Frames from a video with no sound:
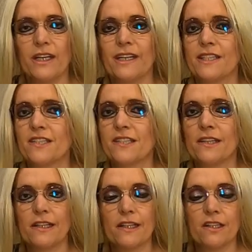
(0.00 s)
it's
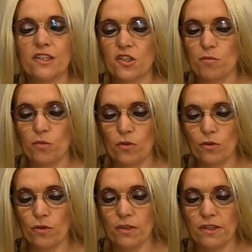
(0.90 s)
silky
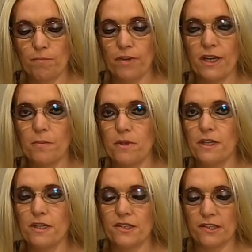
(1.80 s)
smooth
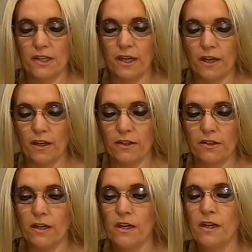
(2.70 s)
babies.
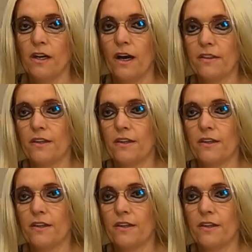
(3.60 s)
And I